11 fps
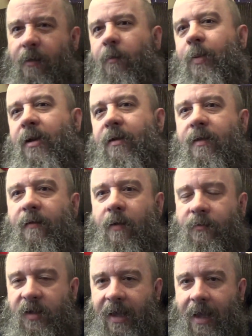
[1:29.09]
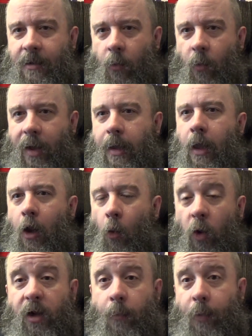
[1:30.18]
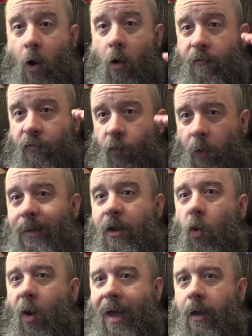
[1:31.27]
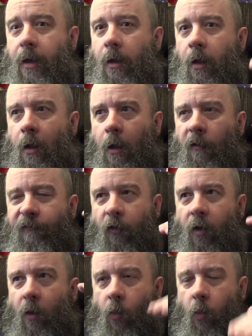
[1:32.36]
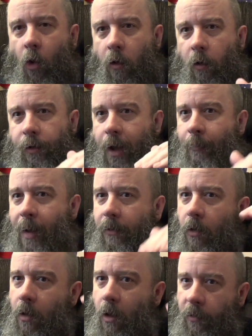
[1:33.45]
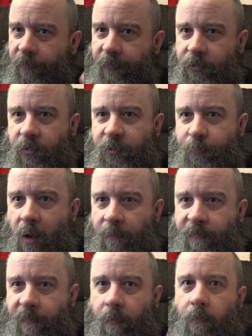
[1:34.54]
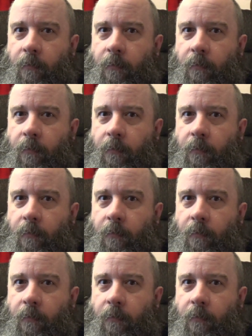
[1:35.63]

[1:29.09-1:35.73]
other bit of the adulting out of the way. We're going to pause really quick for a word about our unofficial sponsor.